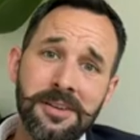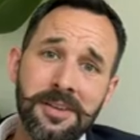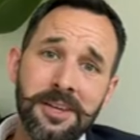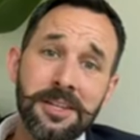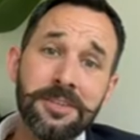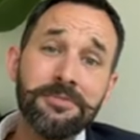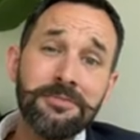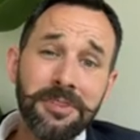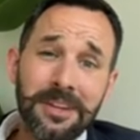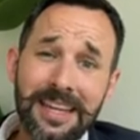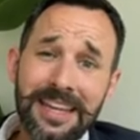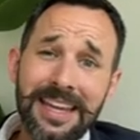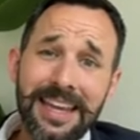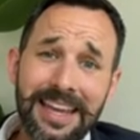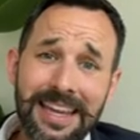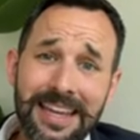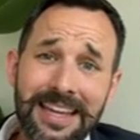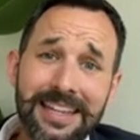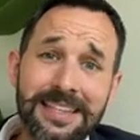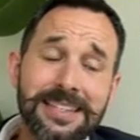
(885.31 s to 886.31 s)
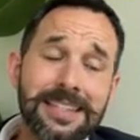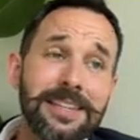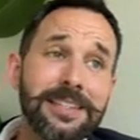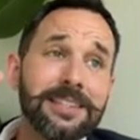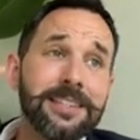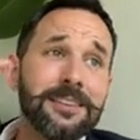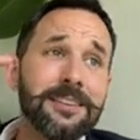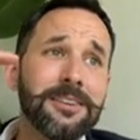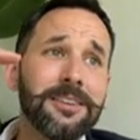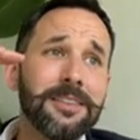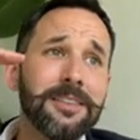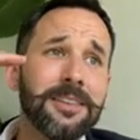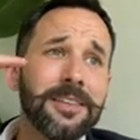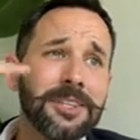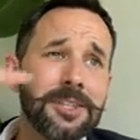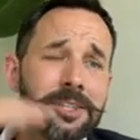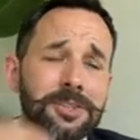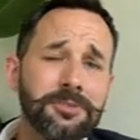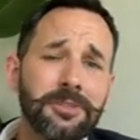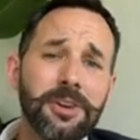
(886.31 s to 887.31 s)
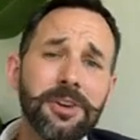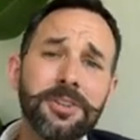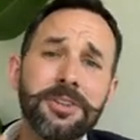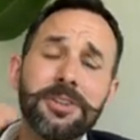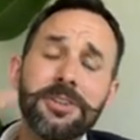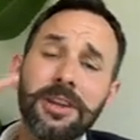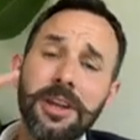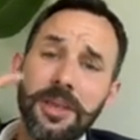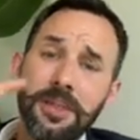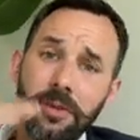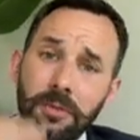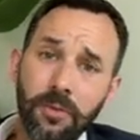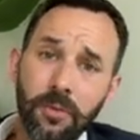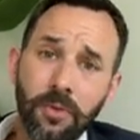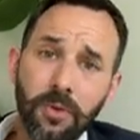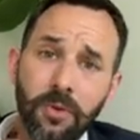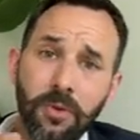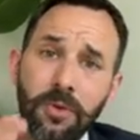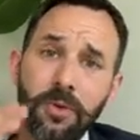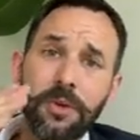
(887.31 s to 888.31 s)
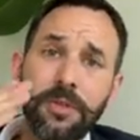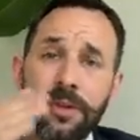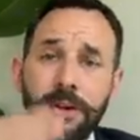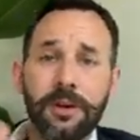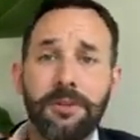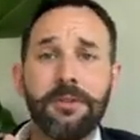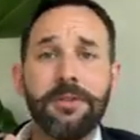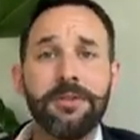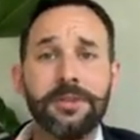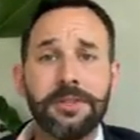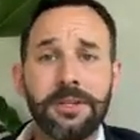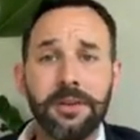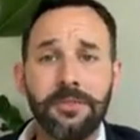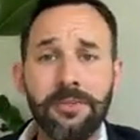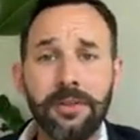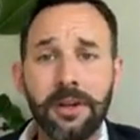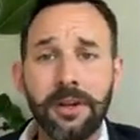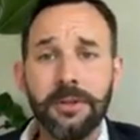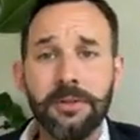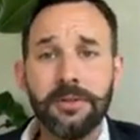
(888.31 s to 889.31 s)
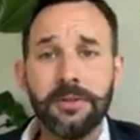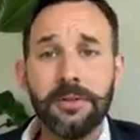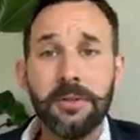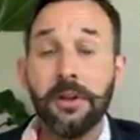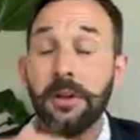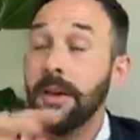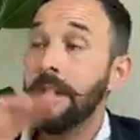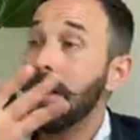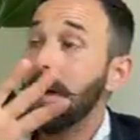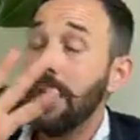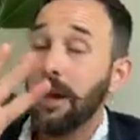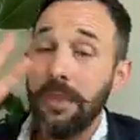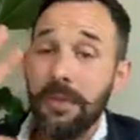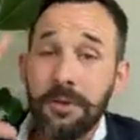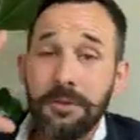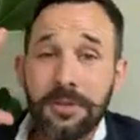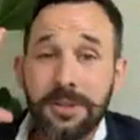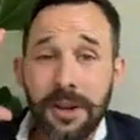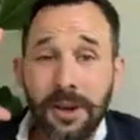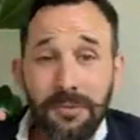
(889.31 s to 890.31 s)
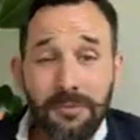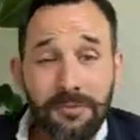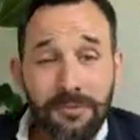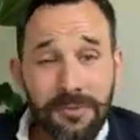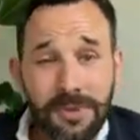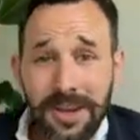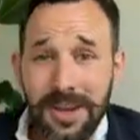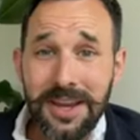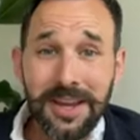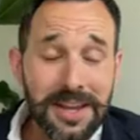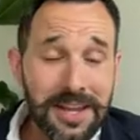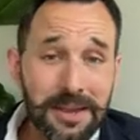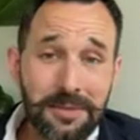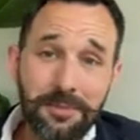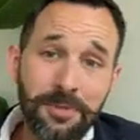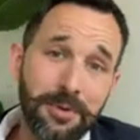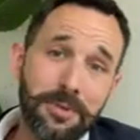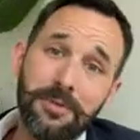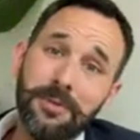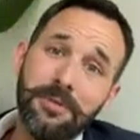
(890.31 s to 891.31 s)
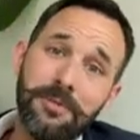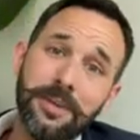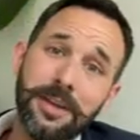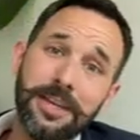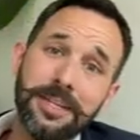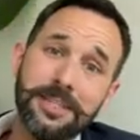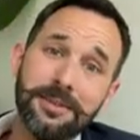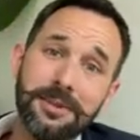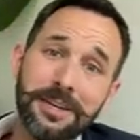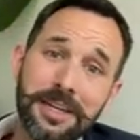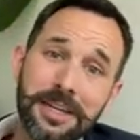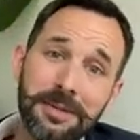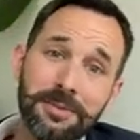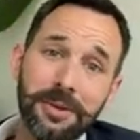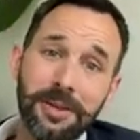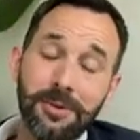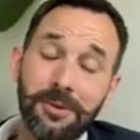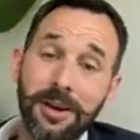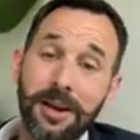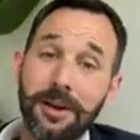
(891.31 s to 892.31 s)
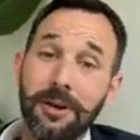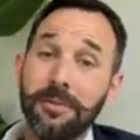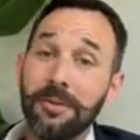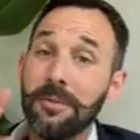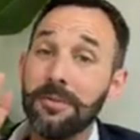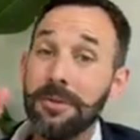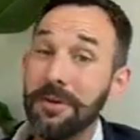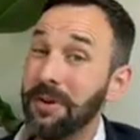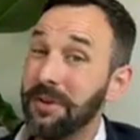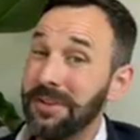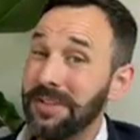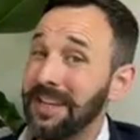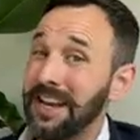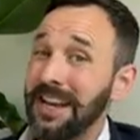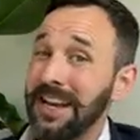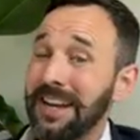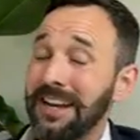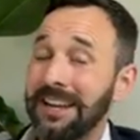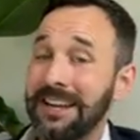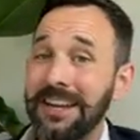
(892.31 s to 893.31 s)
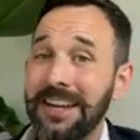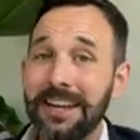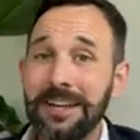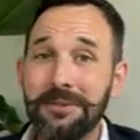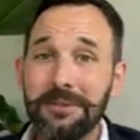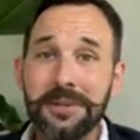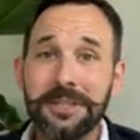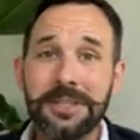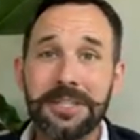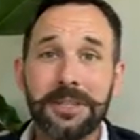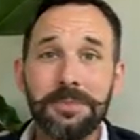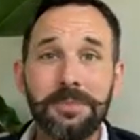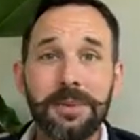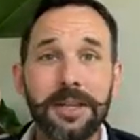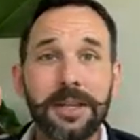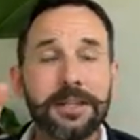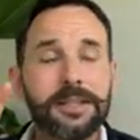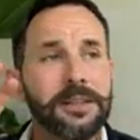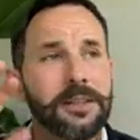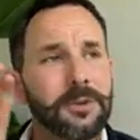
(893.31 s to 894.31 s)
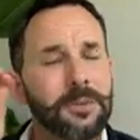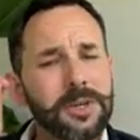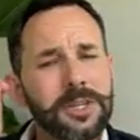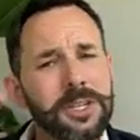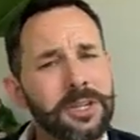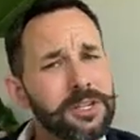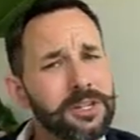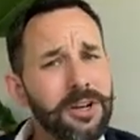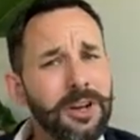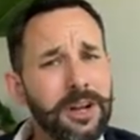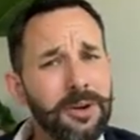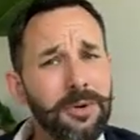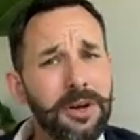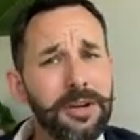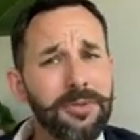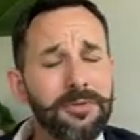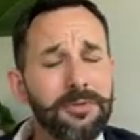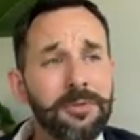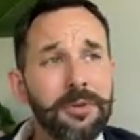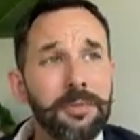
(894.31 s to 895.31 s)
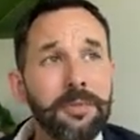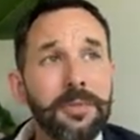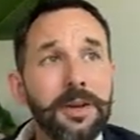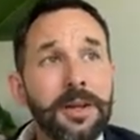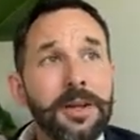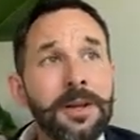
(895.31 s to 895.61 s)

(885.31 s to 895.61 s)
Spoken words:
It's really easy to look at the destruction and the war and the gross stuff that goes on. And those are really important things that we need to be aware of. I'm not saying that ignorance is bliss and that we should shy away from them.